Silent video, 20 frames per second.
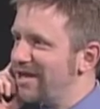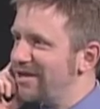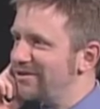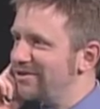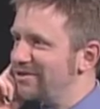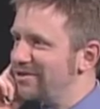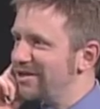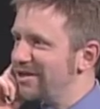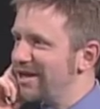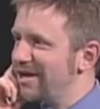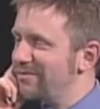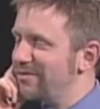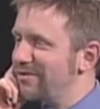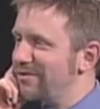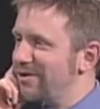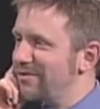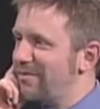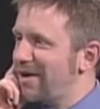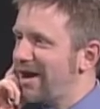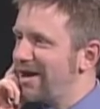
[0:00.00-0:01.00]
and I'm
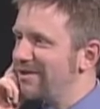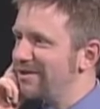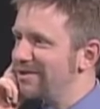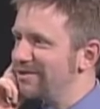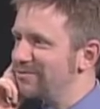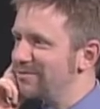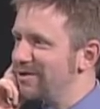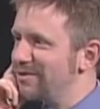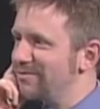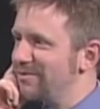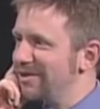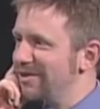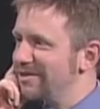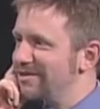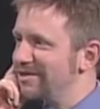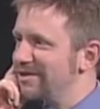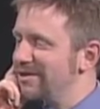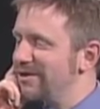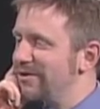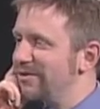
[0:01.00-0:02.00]
going to buy these
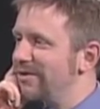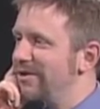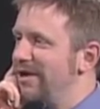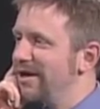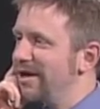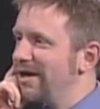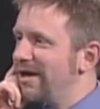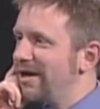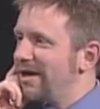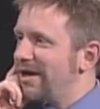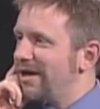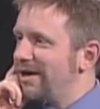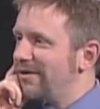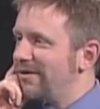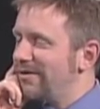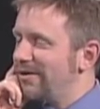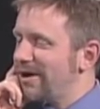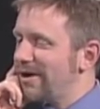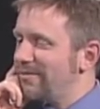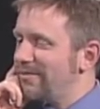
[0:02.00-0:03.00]
windmills,
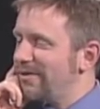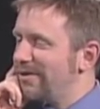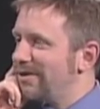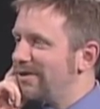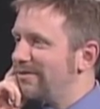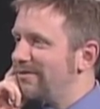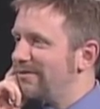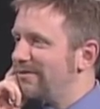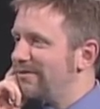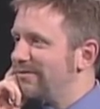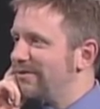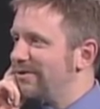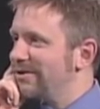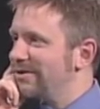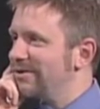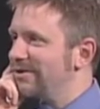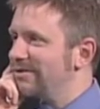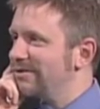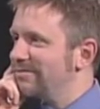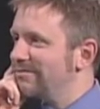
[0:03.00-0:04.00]
or I'm, only
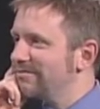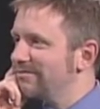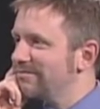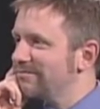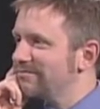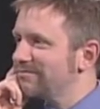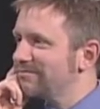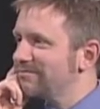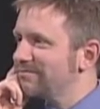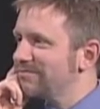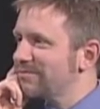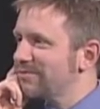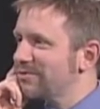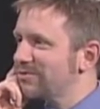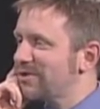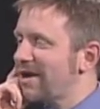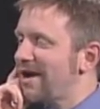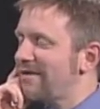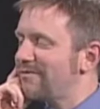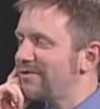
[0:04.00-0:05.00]
going to
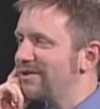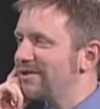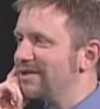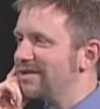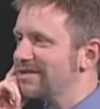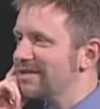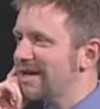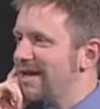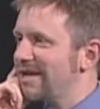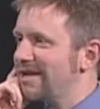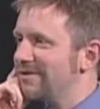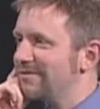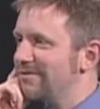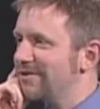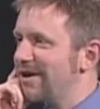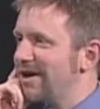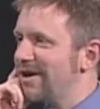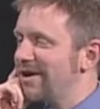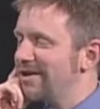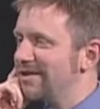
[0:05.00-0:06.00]
travel in this kind of
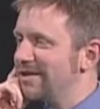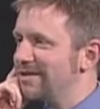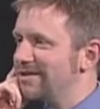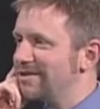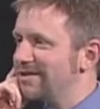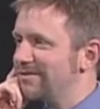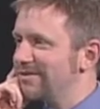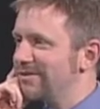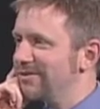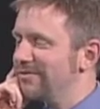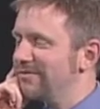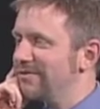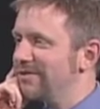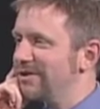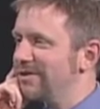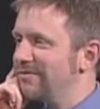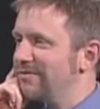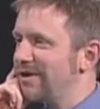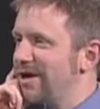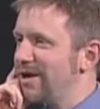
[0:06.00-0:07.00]
car that's good for the
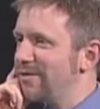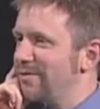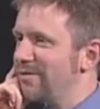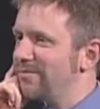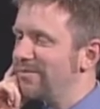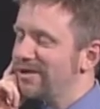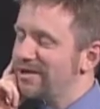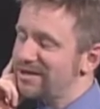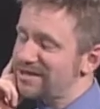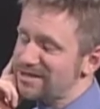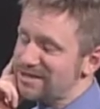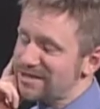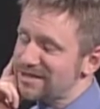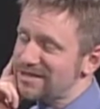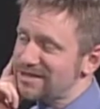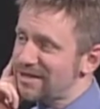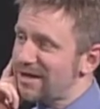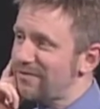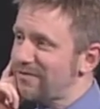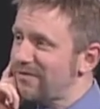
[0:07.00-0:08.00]
environment. But
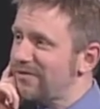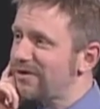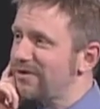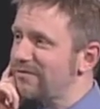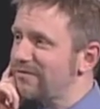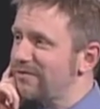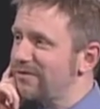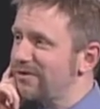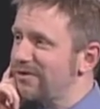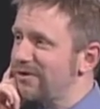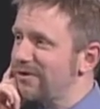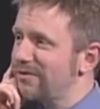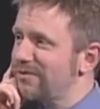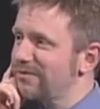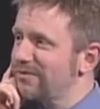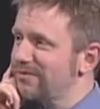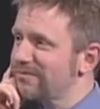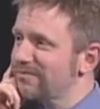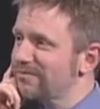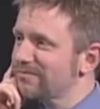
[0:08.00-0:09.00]
it's tougher if, you're
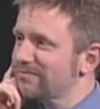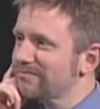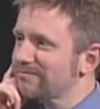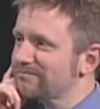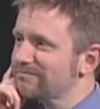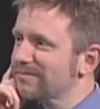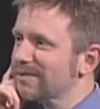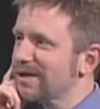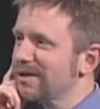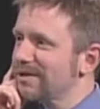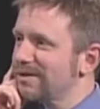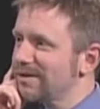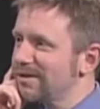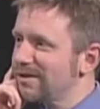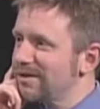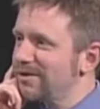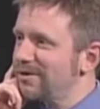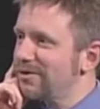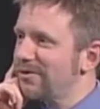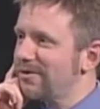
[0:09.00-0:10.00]

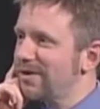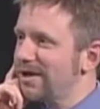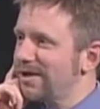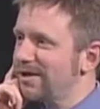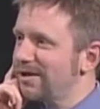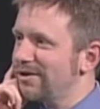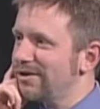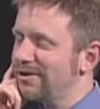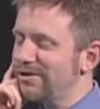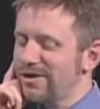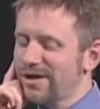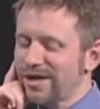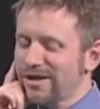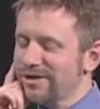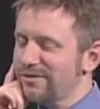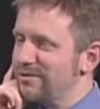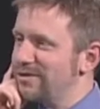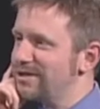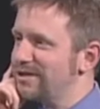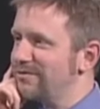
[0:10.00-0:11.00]

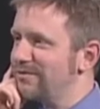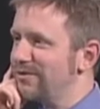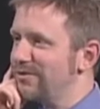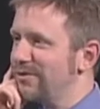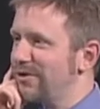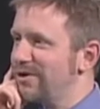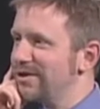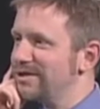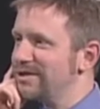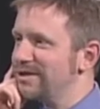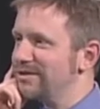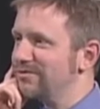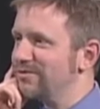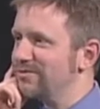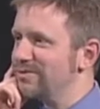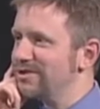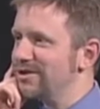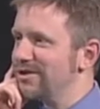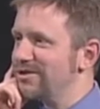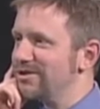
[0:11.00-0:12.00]
not receiving royalties
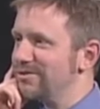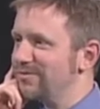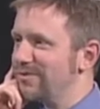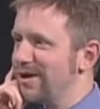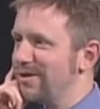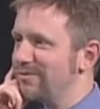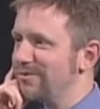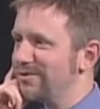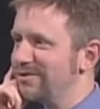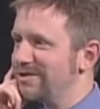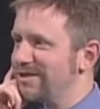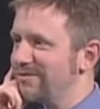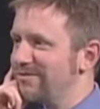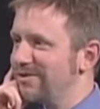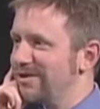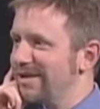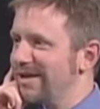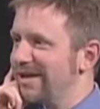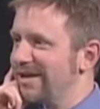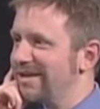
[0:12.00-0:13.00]
from Sgt. Pepper's
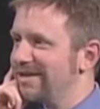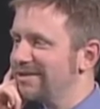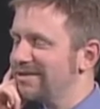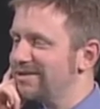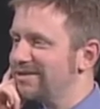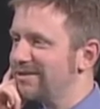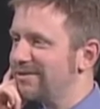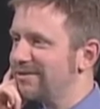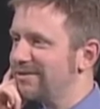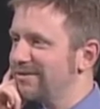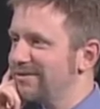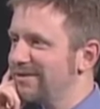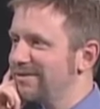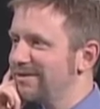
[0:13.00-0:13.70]
every day. So.